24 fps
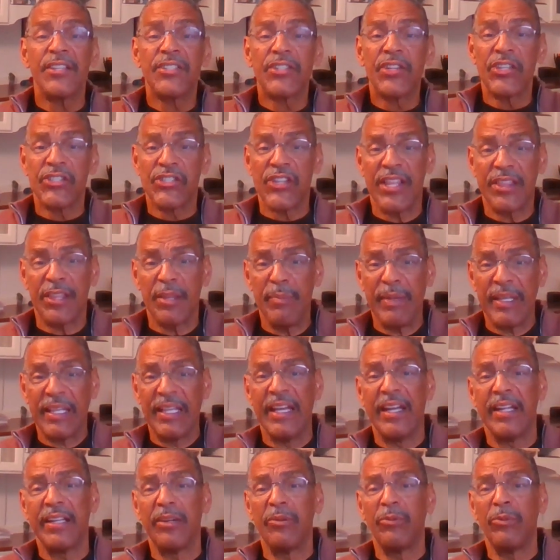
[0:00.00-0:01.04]
us at the
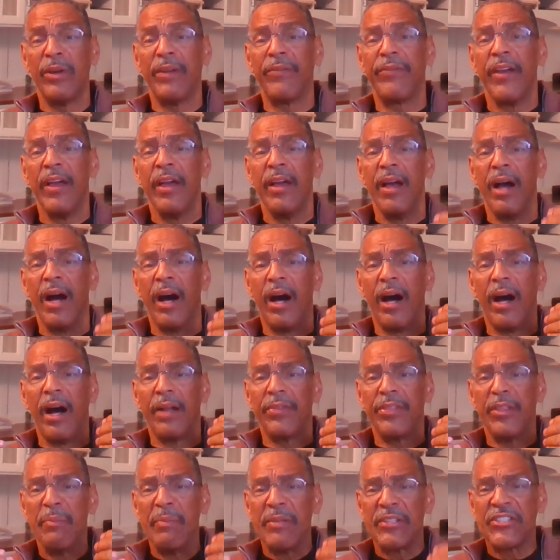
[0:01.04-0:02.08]
beginning with the
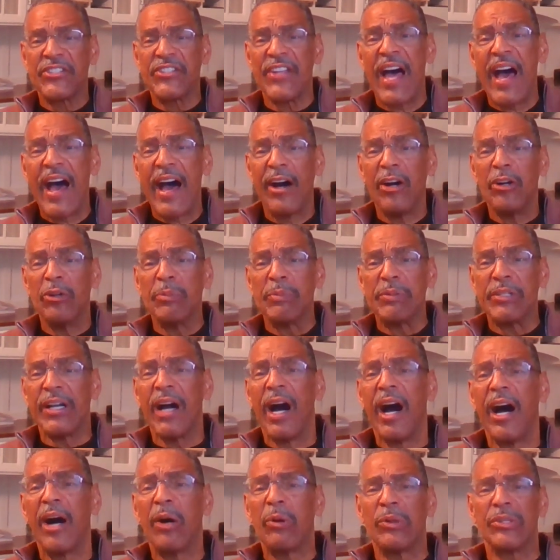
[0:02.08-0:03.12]
Messiah whom
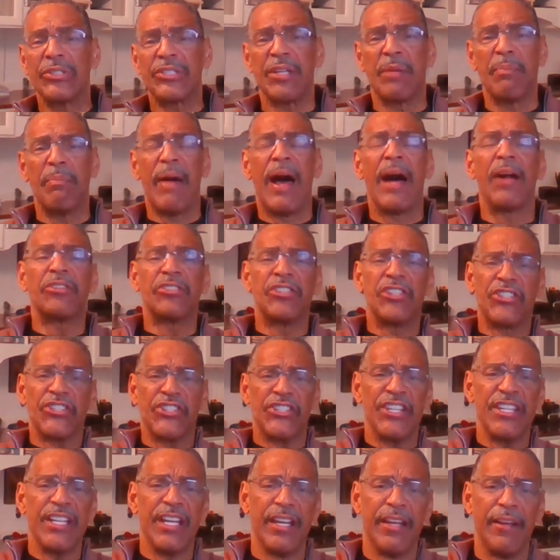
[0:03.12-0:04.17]
God was about to
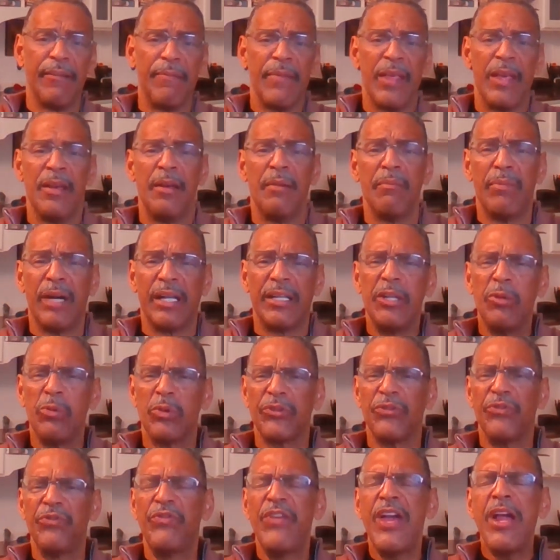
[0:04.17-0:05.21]
send. But he was
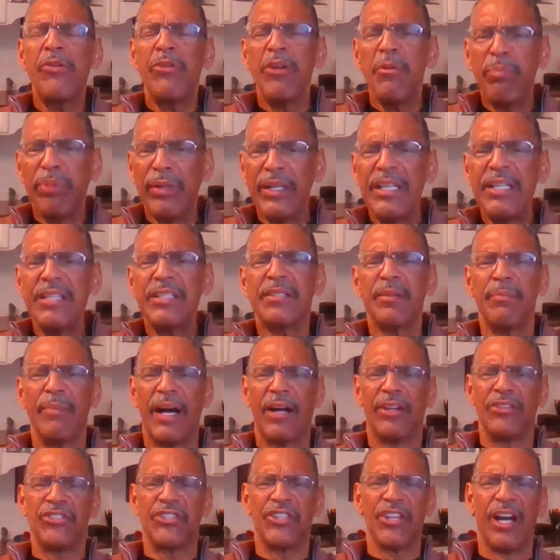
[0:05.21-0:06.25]
very pleased about
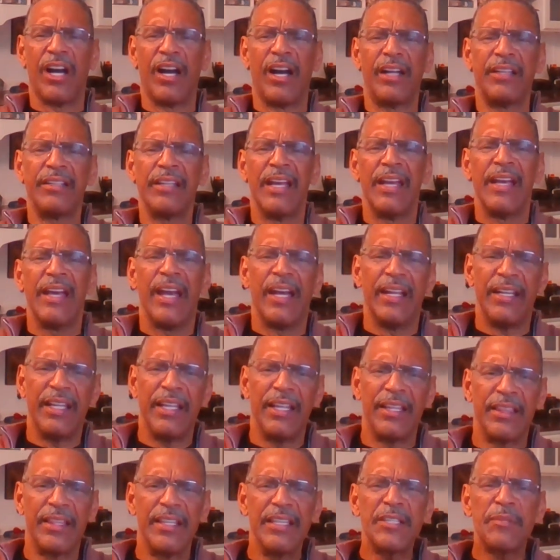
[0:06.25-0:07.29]
John. And in
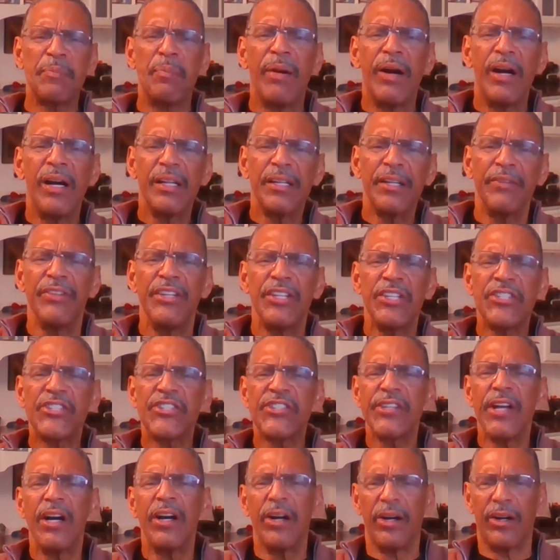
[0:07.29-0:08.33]
this part of his
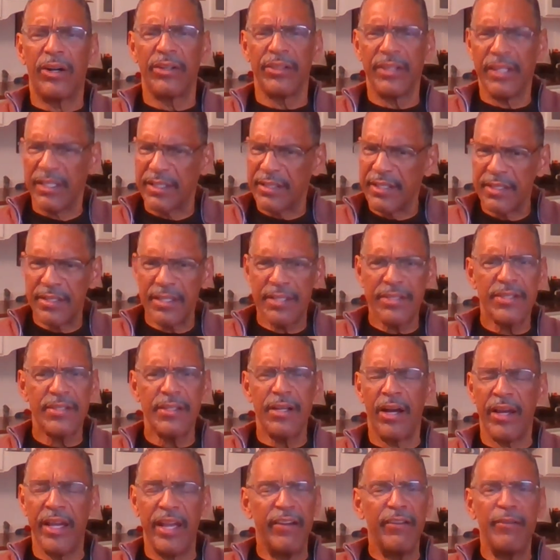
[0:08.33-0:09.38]
song, this is a song,
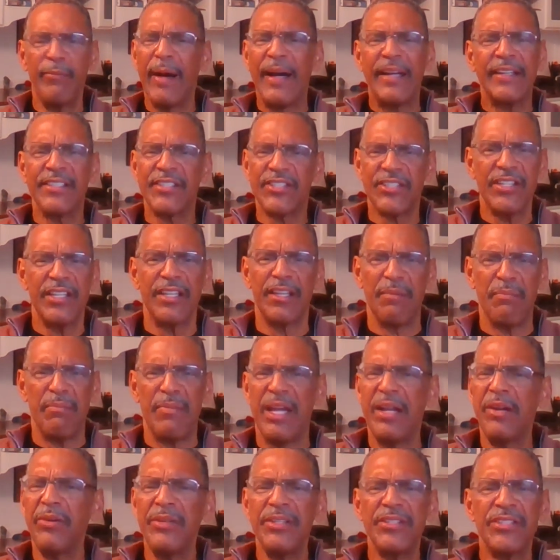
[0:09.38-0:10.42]
everybody's singing,
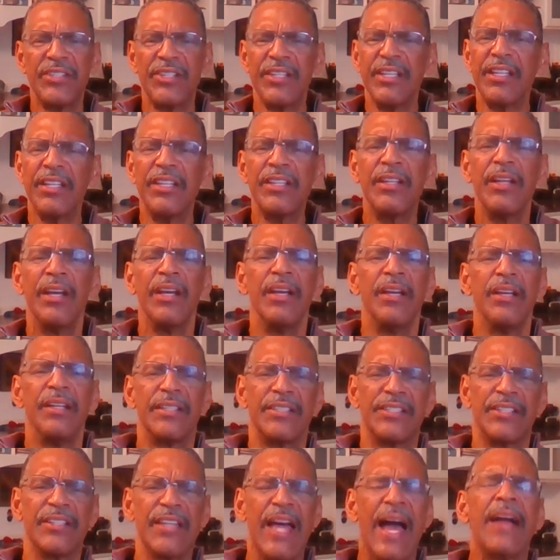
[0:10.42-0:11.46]
Mary's singing,
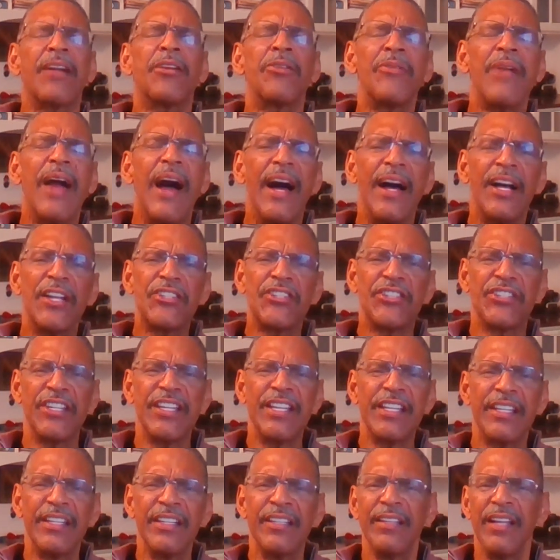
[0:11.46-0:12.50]
Zachariah's
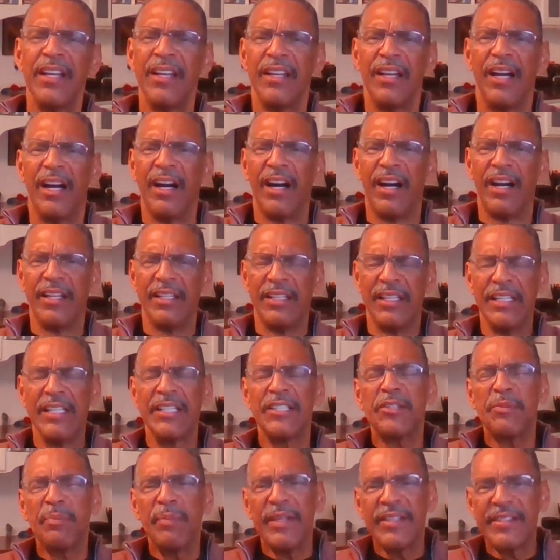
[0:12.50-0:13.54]
singing,
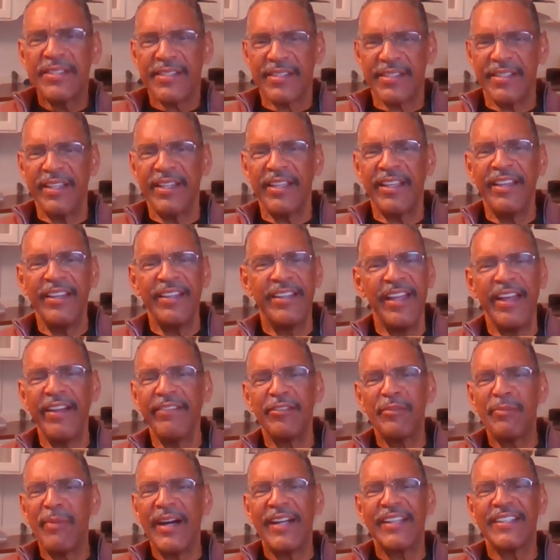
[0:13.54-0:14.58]
Elizabeth's singing,
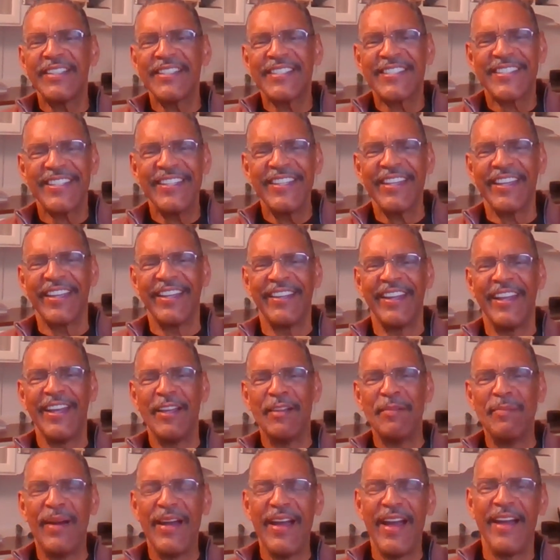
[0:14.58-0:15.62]
everybody's singing,
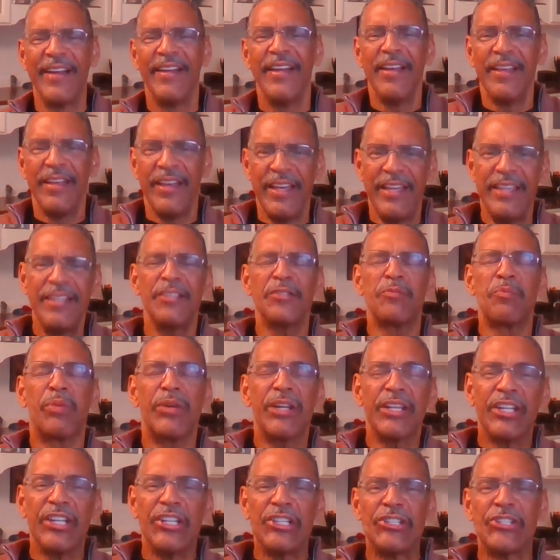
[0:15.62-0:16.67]
amen. He is
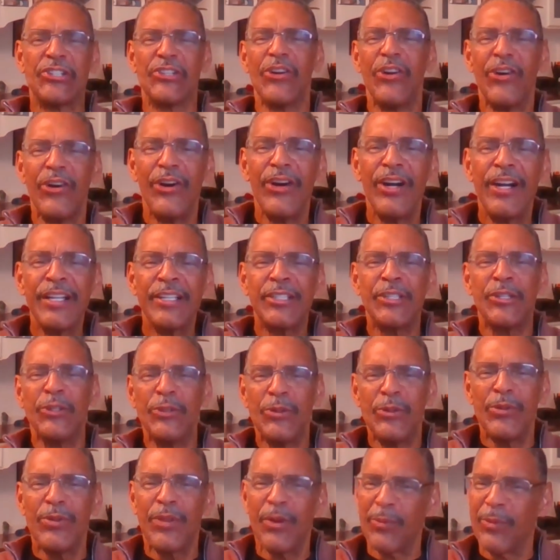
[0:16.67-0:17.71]
bringing joy to
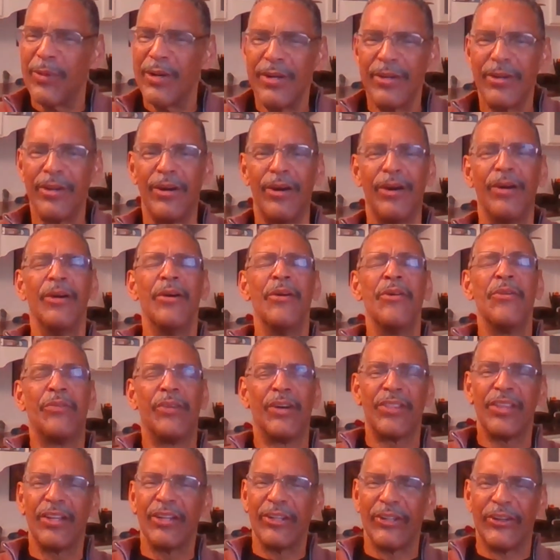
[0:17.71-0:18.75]
the world, for the
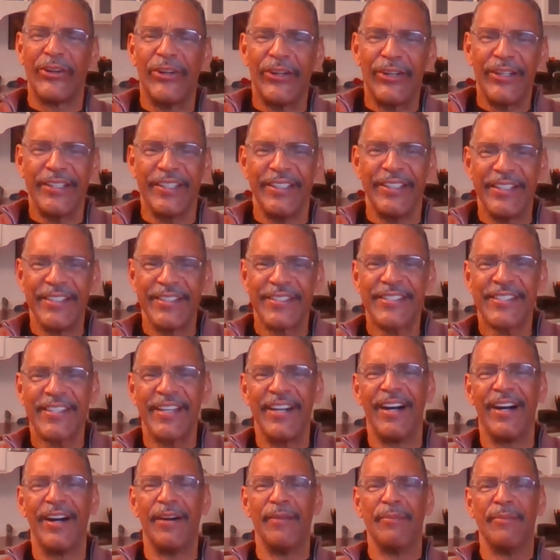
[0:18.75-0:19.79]
Lord is
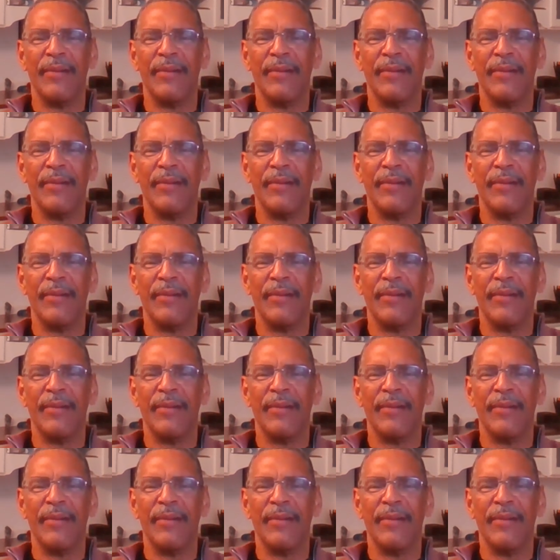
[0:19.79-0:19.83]
come.